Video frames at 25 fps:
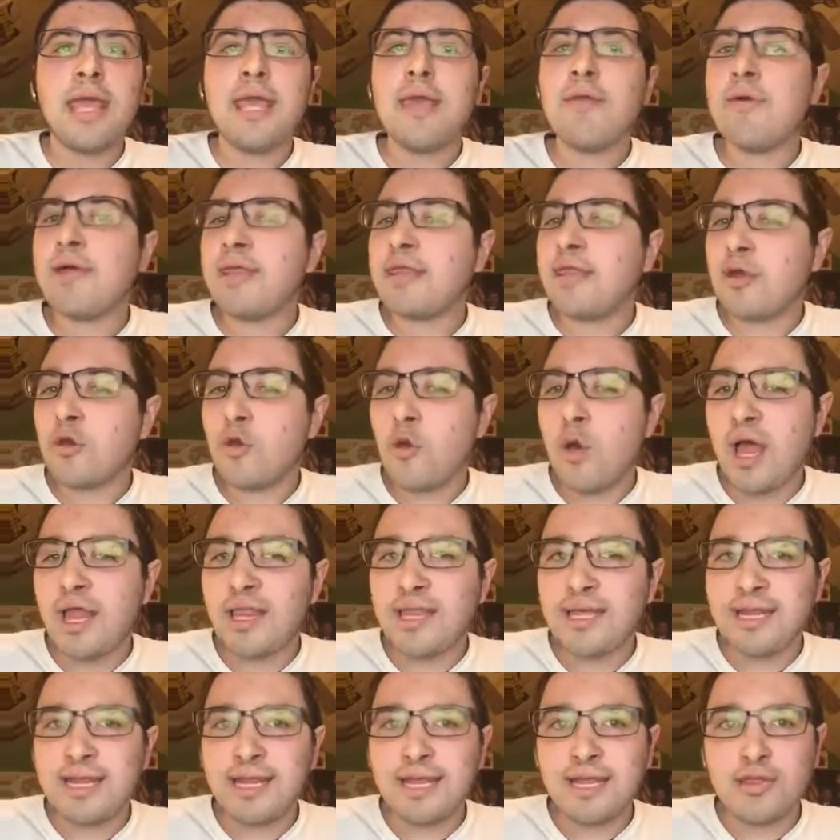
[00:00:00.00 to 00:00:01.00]
U.S.
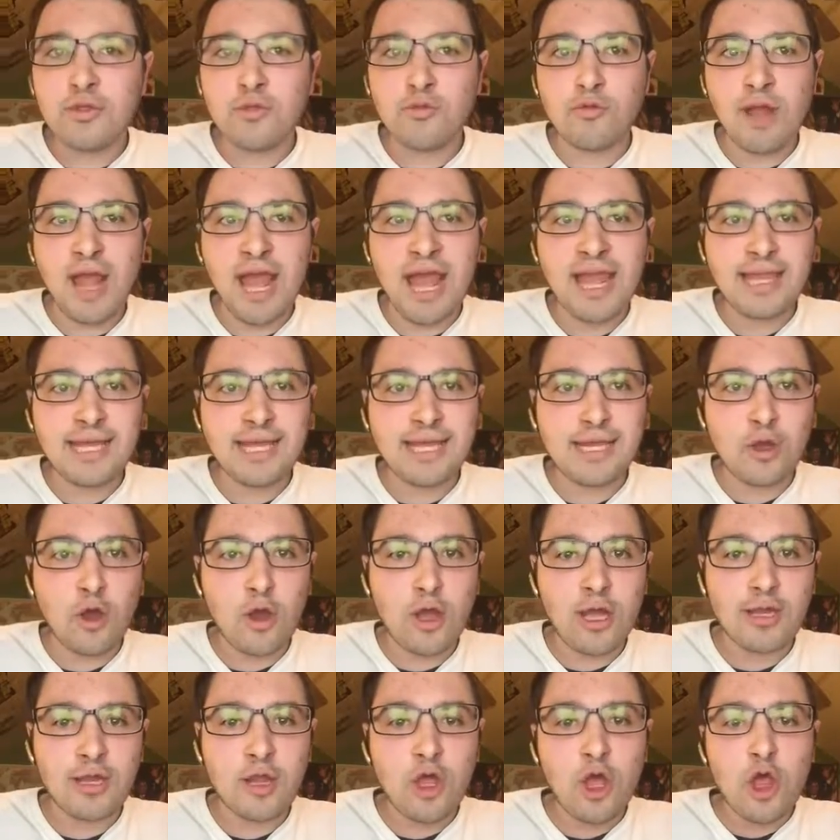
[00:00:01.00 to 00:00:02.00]
equities rallied
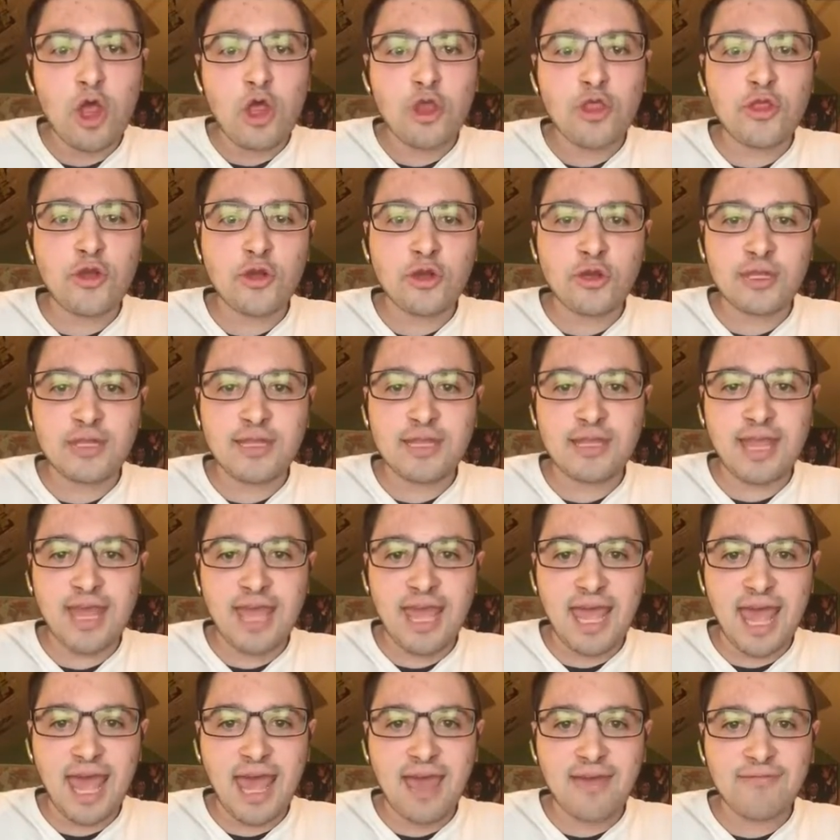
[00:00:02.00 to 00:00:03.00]
on
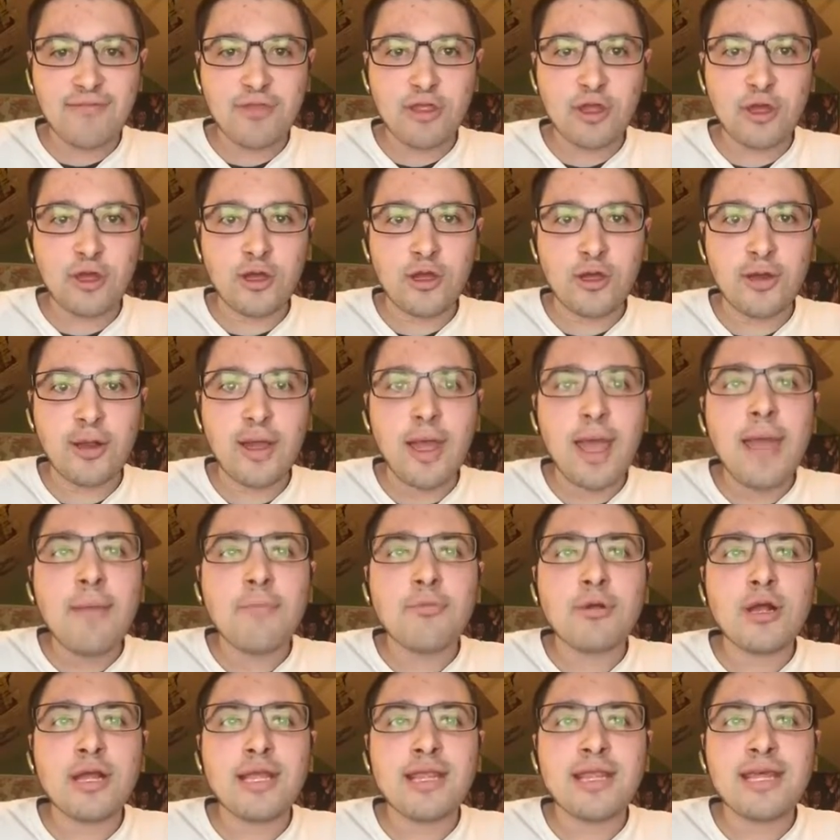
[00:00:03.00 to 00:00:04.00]
Thursday after
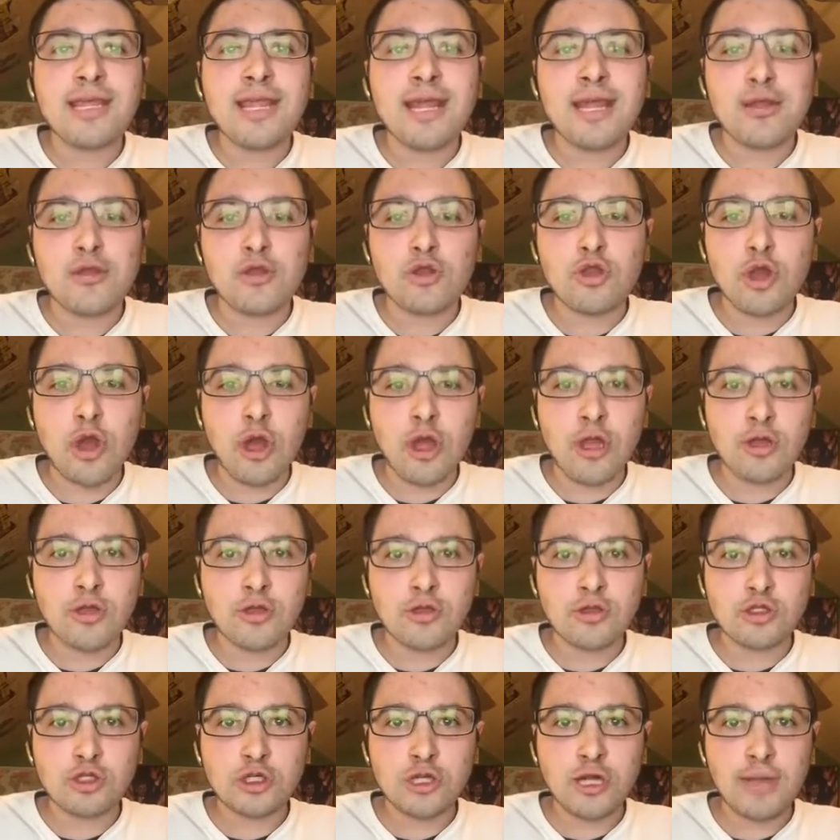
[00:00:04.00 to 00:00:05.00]
President
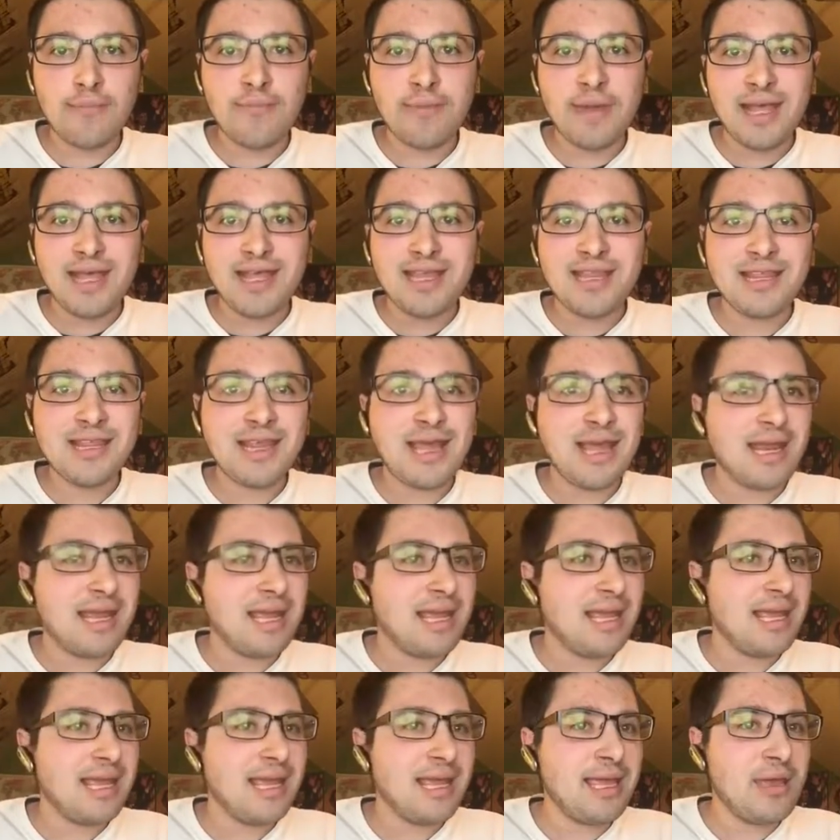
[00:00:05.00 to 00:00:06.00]
Donald Trump said
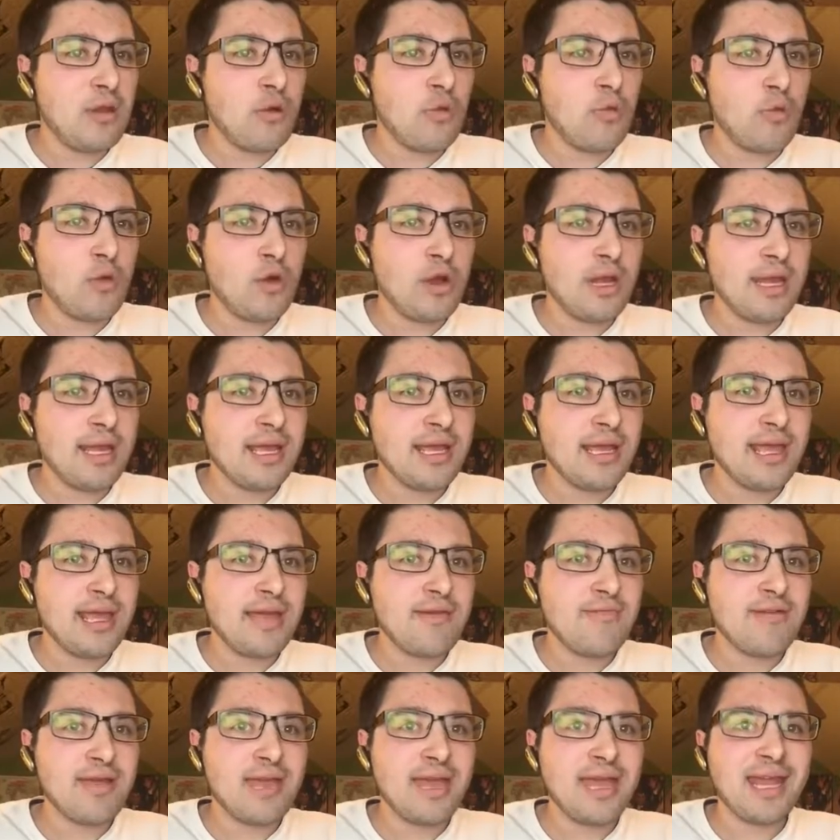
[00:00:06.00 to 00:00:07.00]
he would
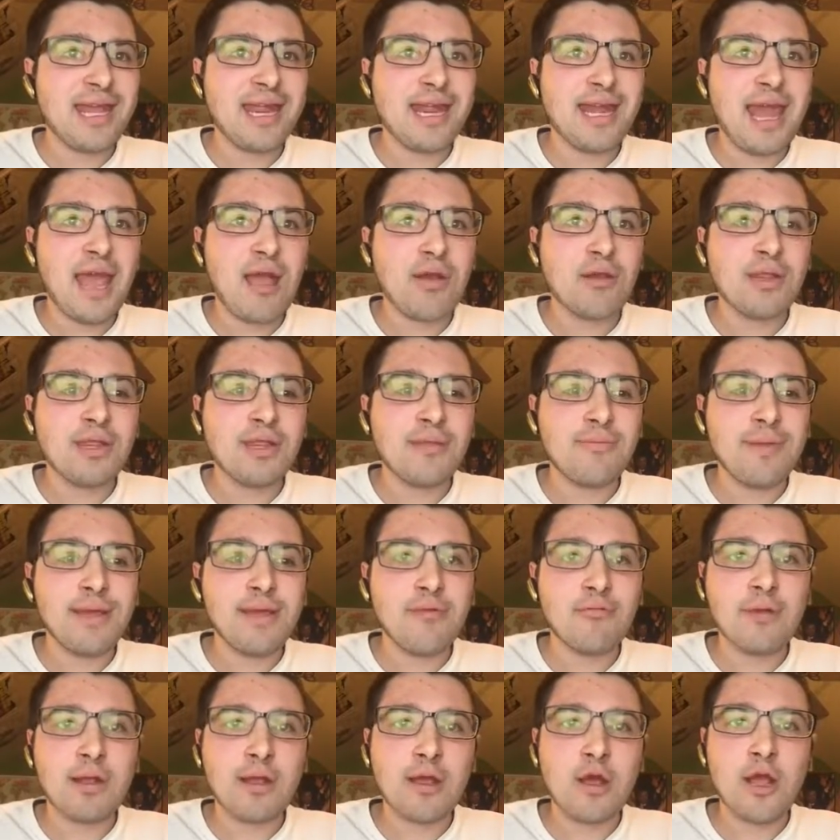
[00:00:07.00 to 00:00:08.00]
give an
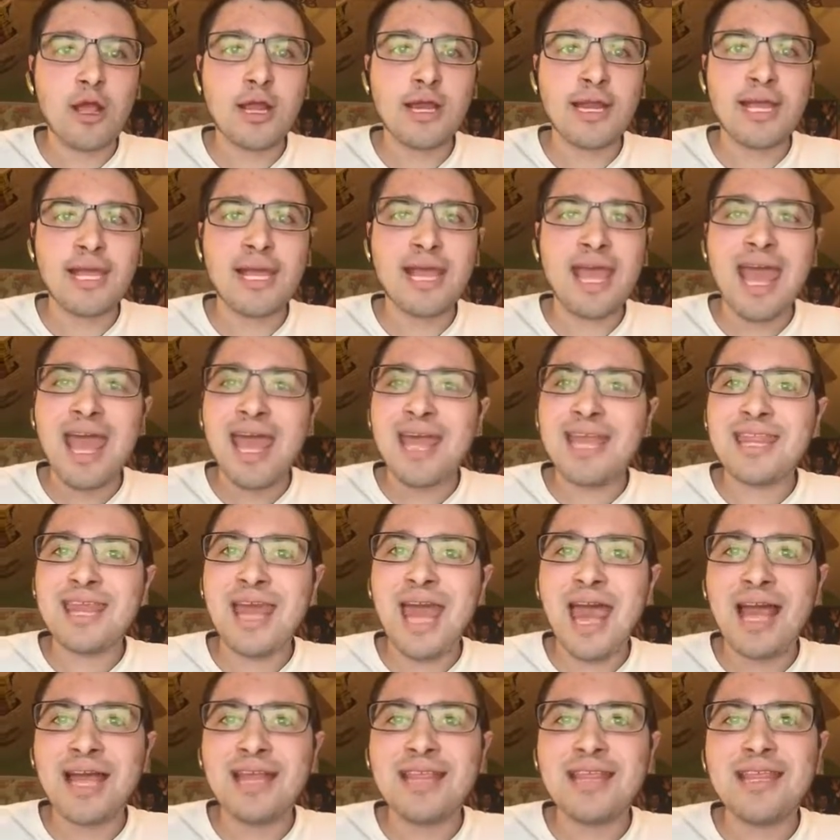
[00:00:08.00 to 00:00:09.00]
announcement regarding
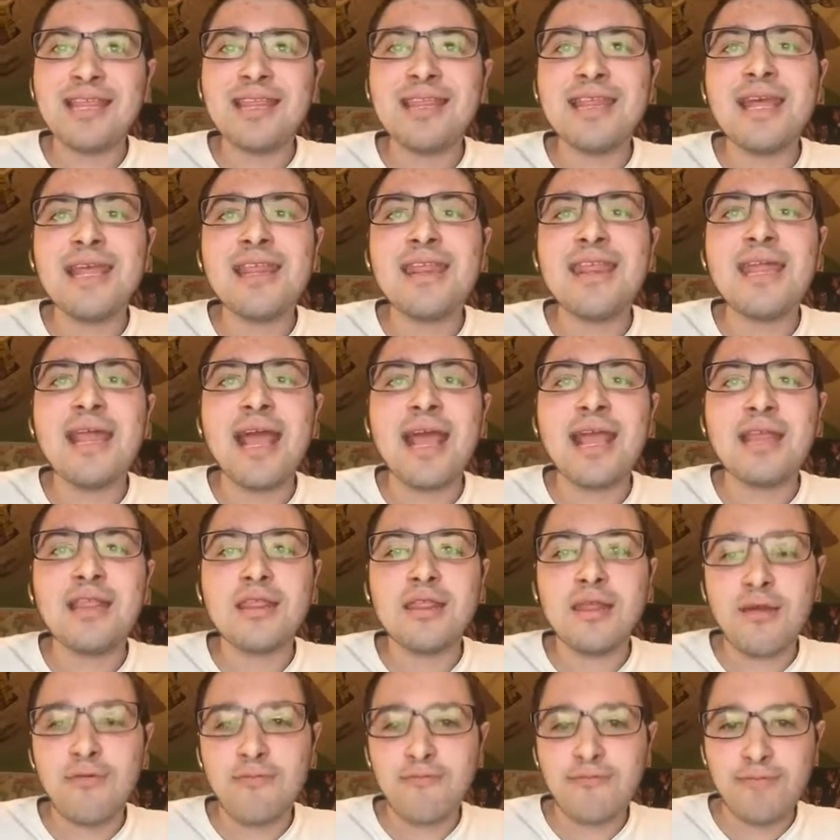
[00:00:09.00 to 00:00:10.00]
taxes in the
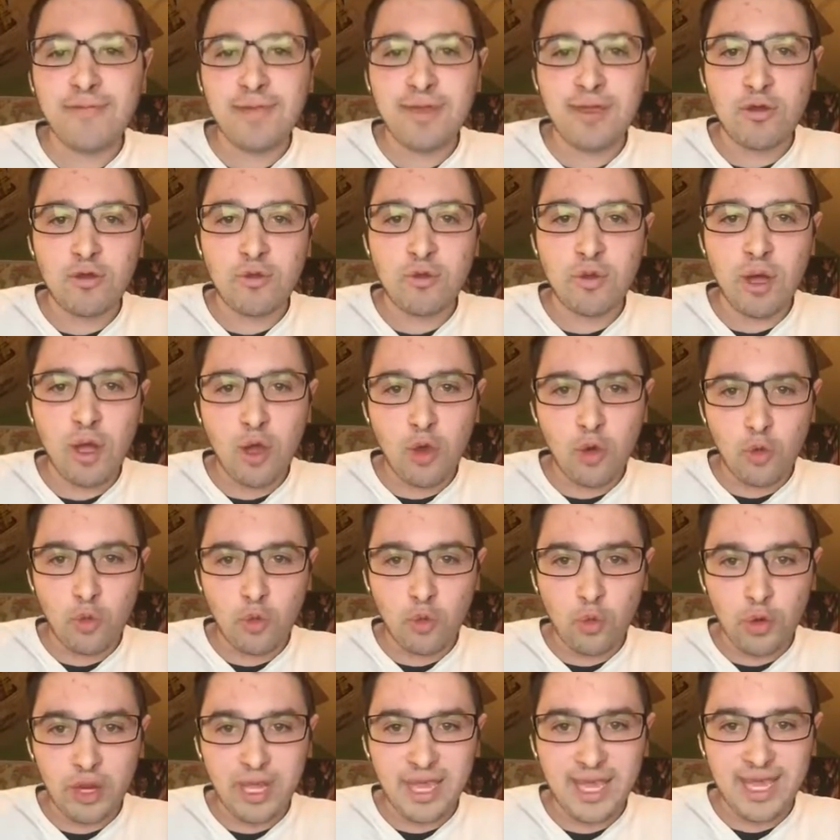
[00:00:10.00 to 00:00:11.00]
next few
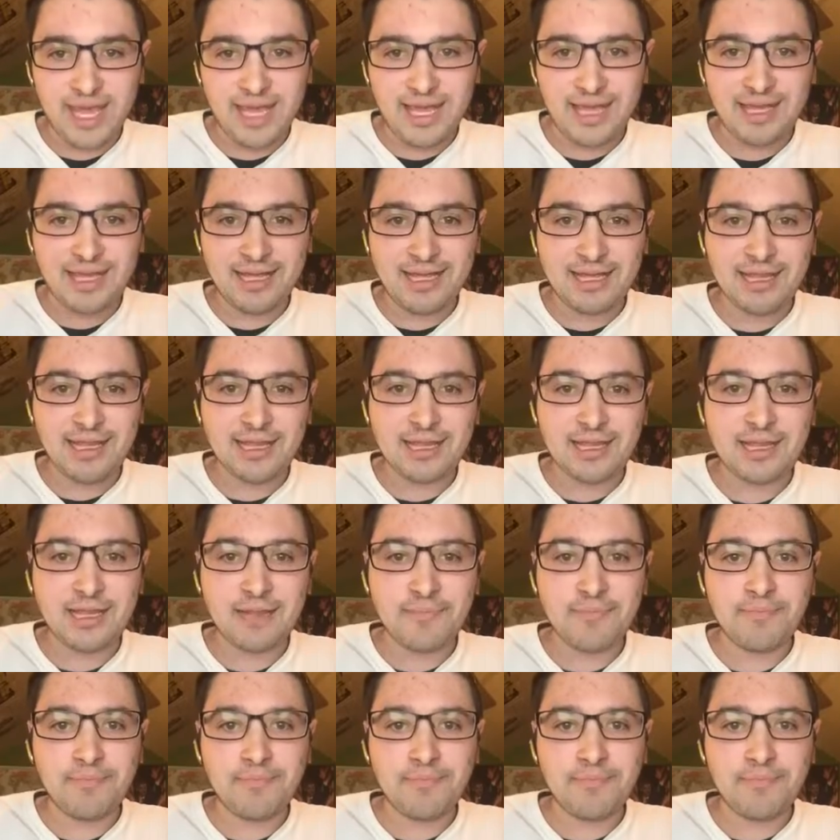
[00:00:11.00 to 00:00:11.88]
weeks.